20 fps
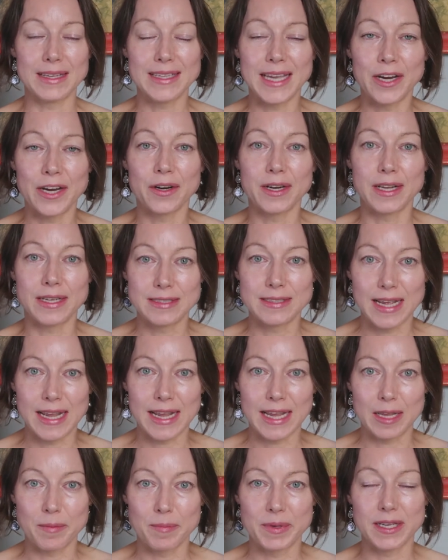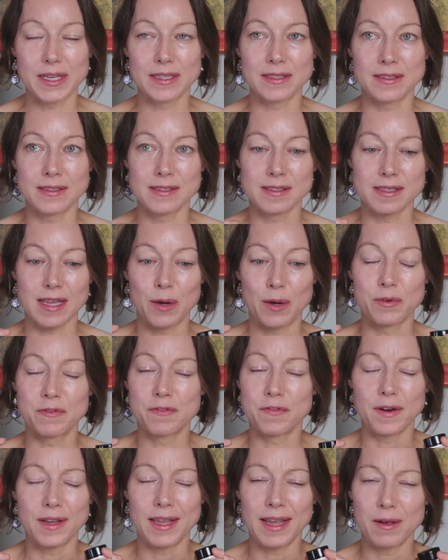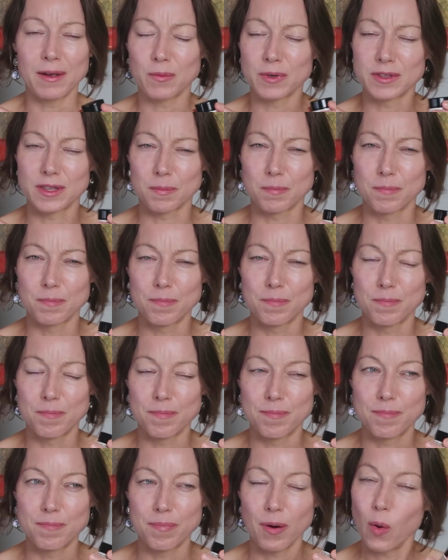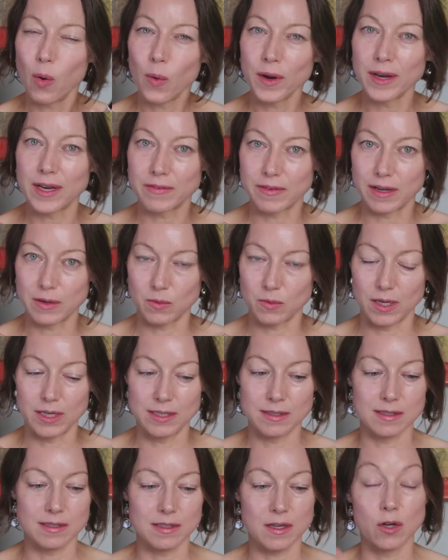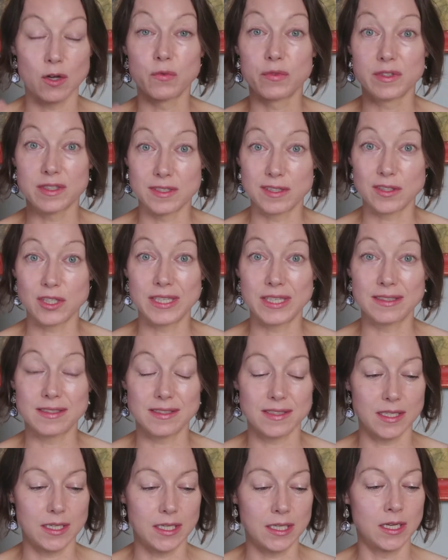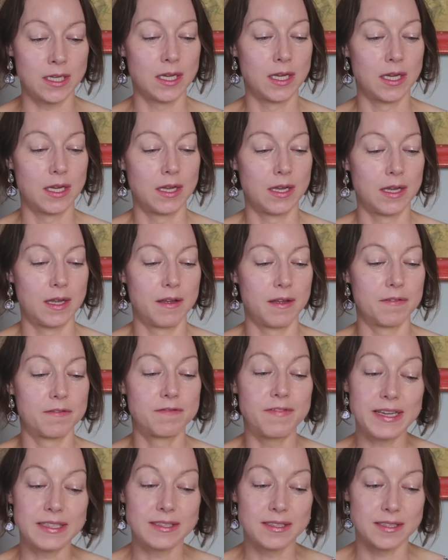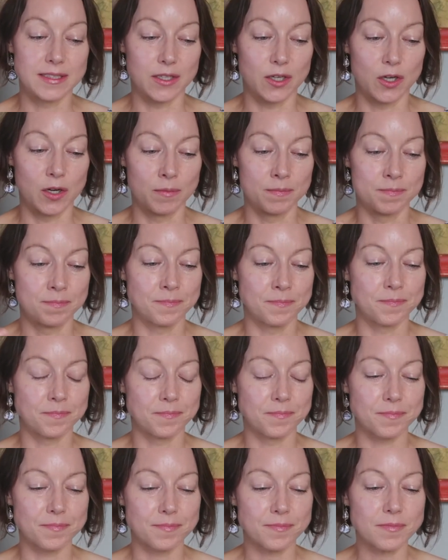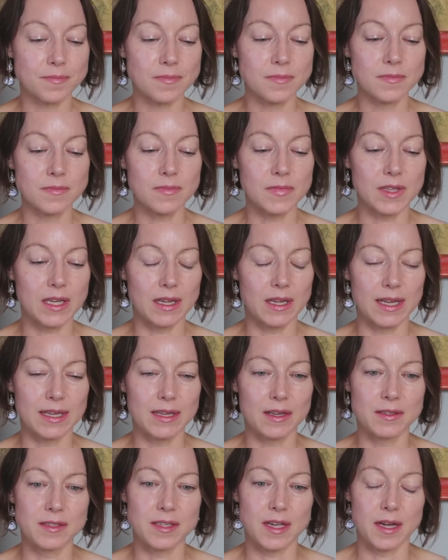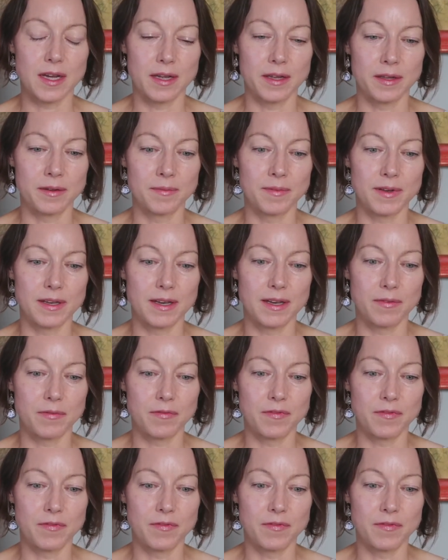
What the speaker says: Carrot a Day, because I would forget what the point of it was. It's called Resiliency Face Serum. It's had